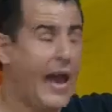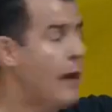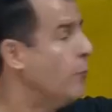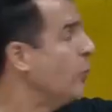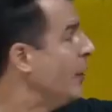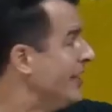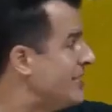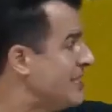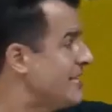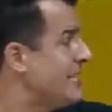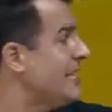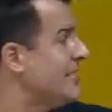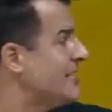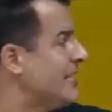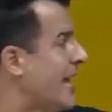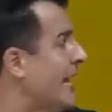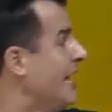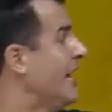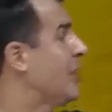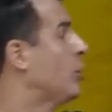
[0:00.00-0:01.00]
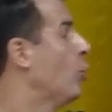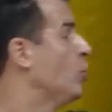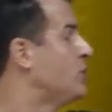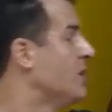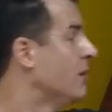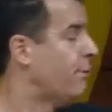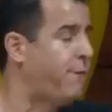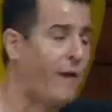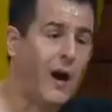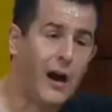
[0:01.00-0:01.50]
And when it sees that, it goes
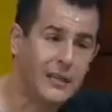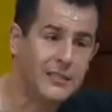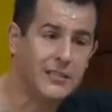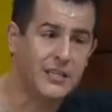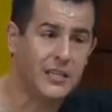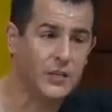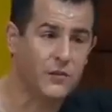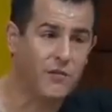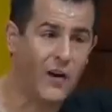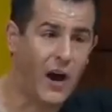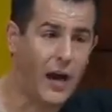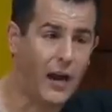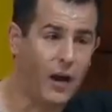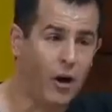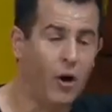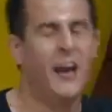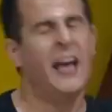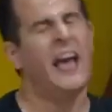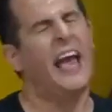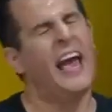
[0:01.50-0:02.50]
and finds this file